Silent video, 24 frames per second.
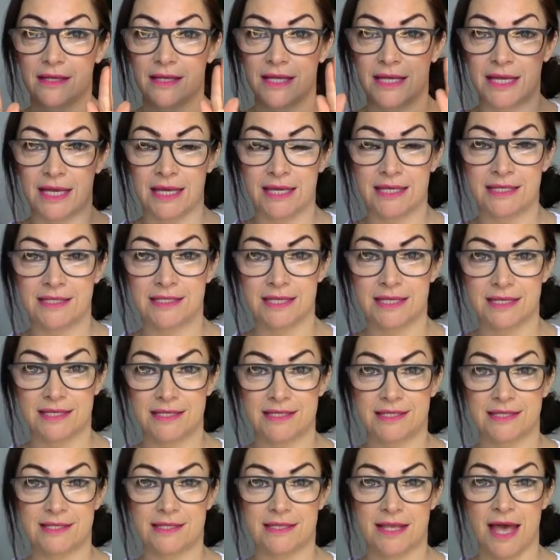It
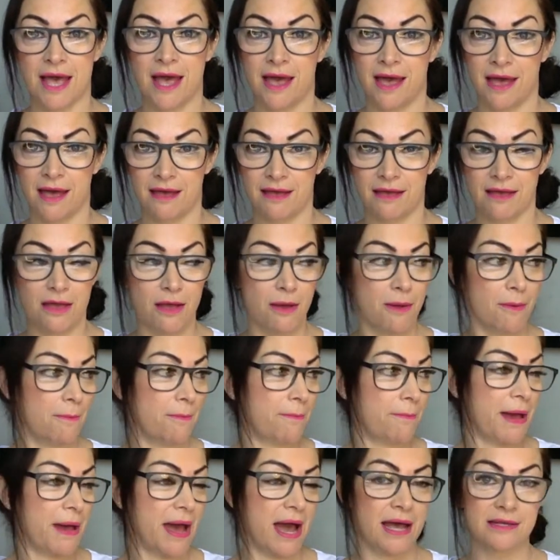exists there,
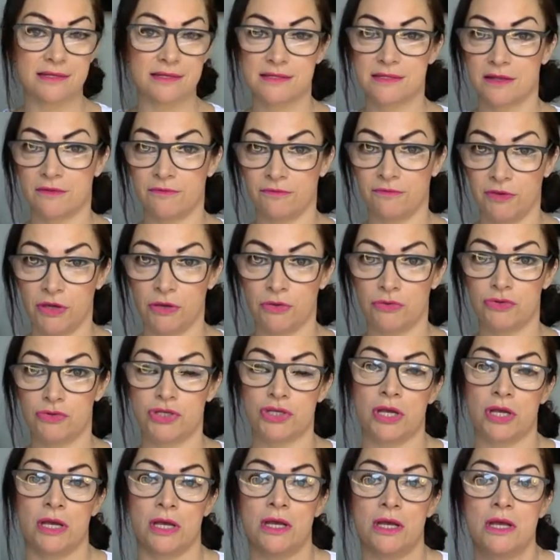past and
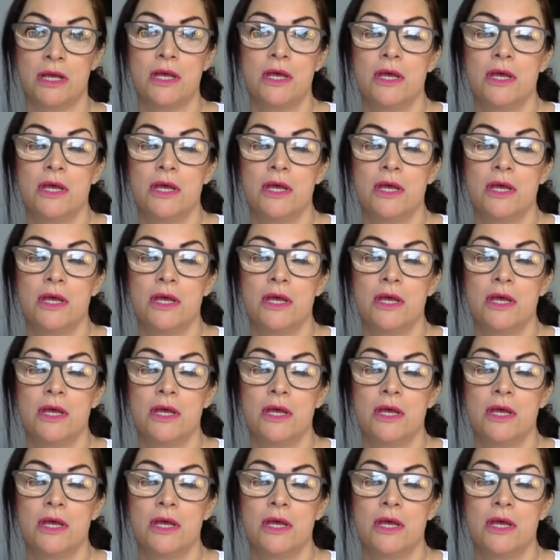future.